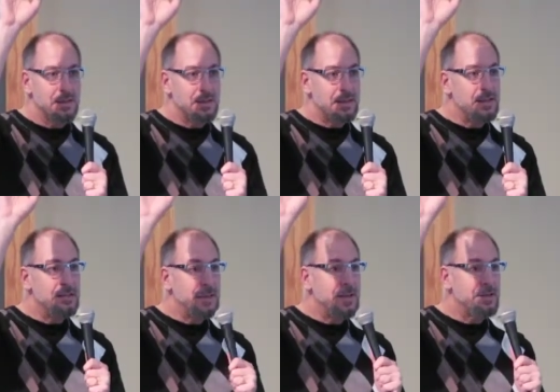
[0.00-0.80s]
Is that
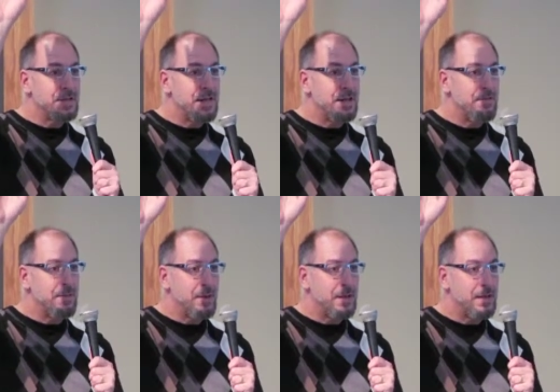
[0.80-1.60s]
just me, or is that
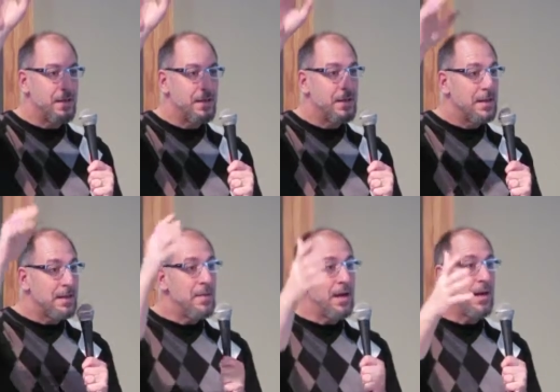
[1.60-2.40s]
everybody?
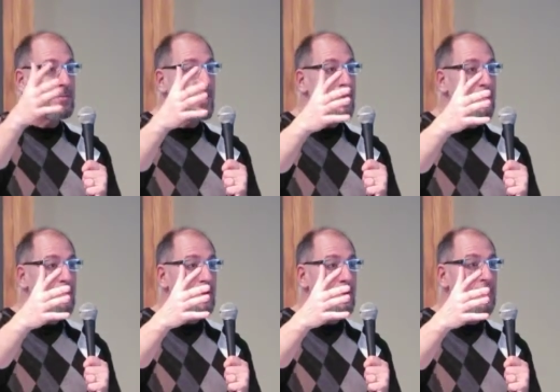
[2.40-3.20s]
Come on, I'm trying to be
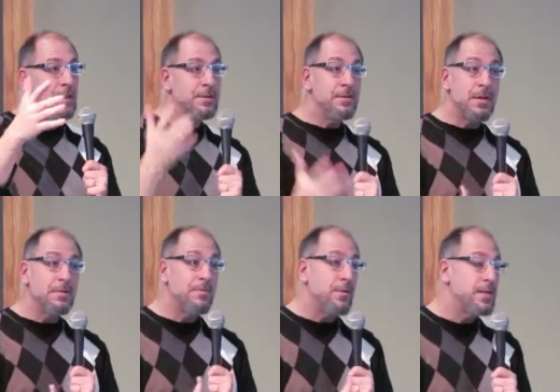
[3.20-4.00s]
real.
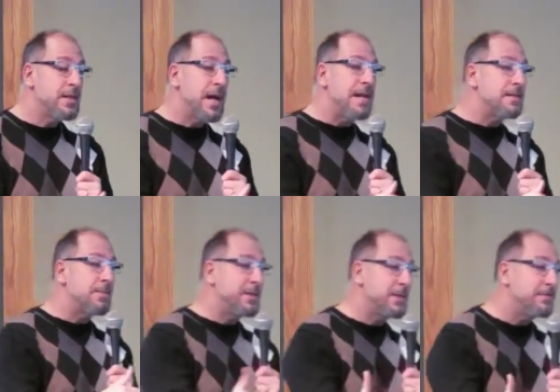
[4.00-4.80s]
twenty fourteen has
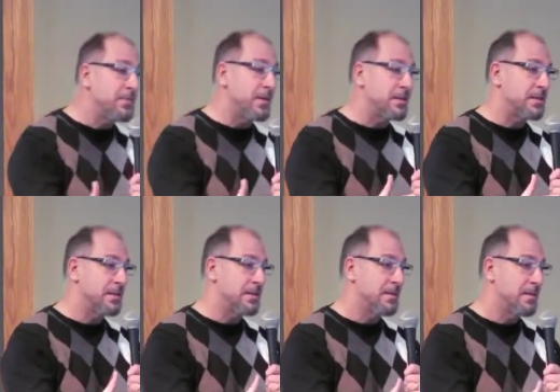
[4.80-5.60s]
to be different.
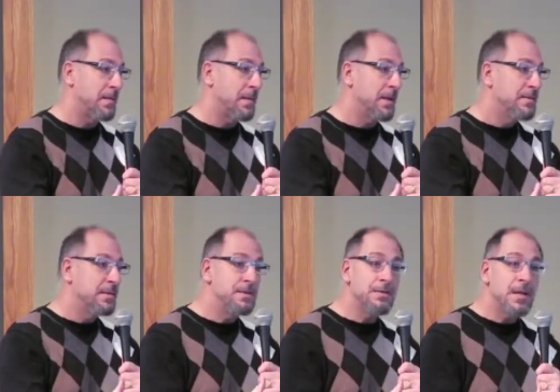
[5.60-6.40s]

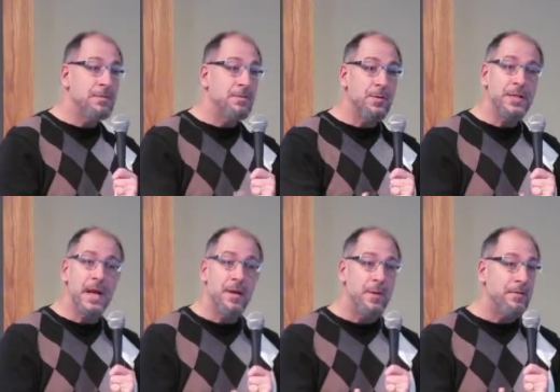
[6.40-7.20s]
See, twenty fourteen, we
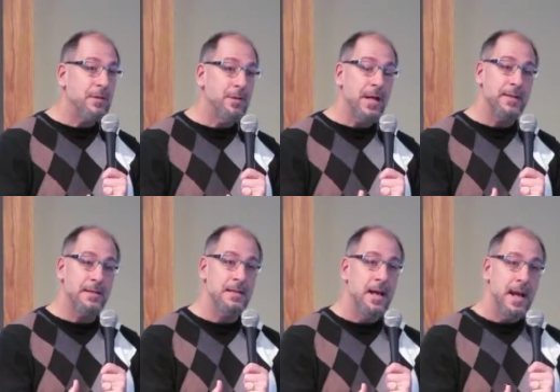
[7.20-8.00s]
have to look at
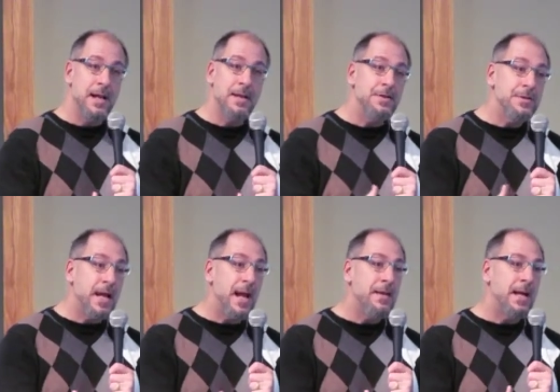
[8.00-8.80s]
this and
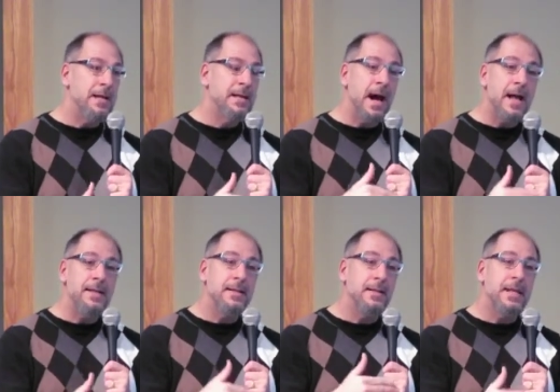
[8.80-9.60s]
understand that
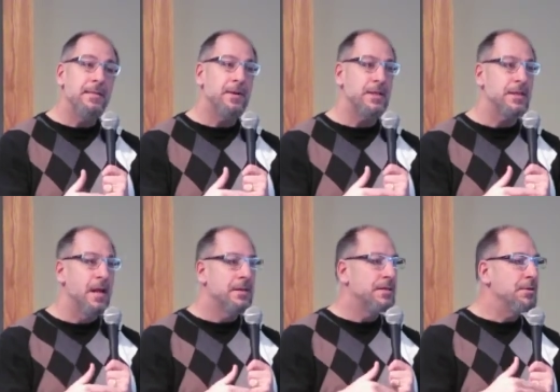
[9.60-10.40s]
God didn't leave
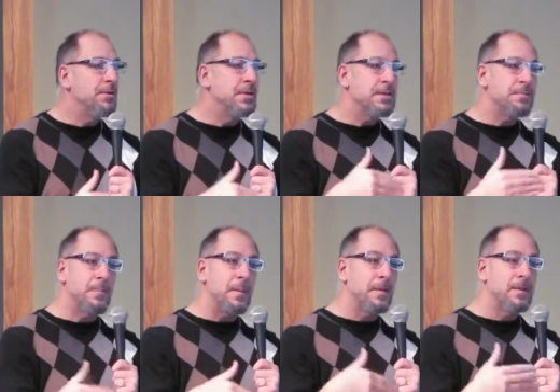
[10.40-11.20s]
us to do this
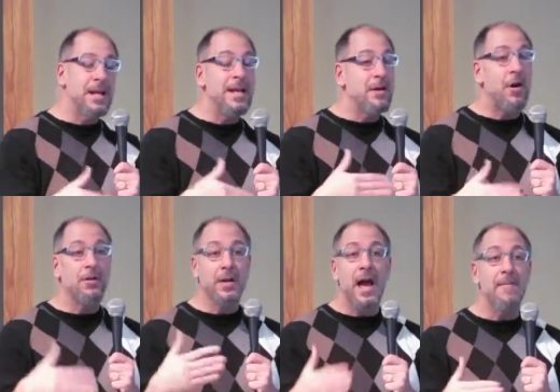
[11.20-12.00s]
thing
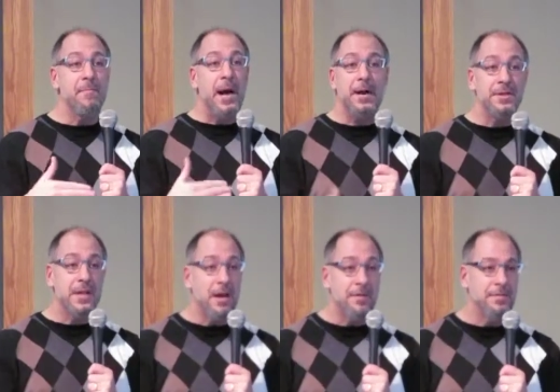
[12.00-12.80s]
called life by
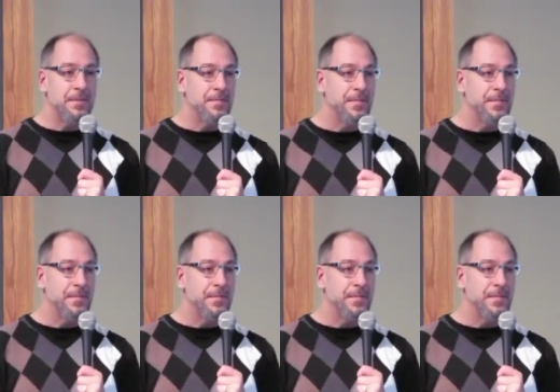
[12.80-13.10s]
ourselves.